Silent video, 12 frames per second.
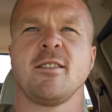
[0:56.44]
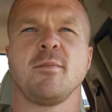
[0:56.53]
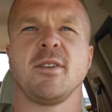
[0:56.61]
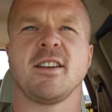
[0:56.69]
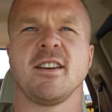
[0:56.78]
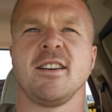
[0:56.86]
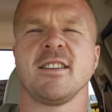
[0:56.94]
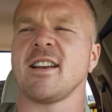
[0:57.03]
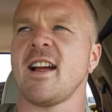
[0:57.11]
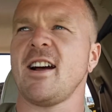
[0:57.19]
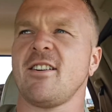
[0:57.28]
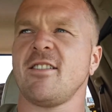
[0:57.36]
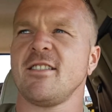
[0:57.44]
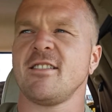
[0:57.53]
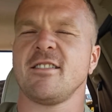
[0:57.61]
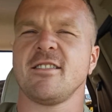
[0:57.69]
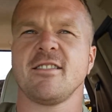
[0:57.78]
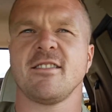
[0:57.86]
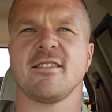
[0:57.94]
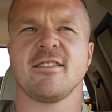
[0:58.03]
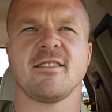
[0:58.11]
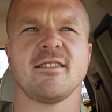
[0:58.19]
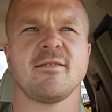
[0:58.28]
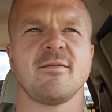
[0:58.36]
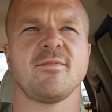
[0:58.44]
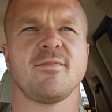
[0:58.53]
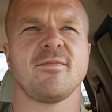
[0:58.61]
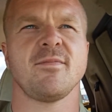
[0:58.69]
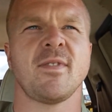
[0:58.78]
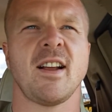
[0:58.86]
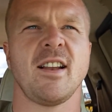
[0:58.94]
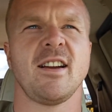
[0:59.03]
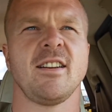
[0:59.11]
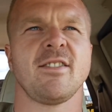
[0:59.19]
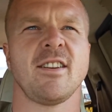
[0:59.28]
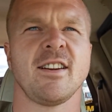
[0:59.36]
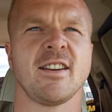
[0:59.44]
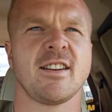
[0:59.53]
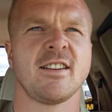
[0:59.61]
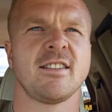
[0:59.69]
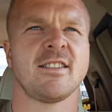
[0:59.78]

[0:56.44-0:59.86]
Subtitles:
because now my life, like,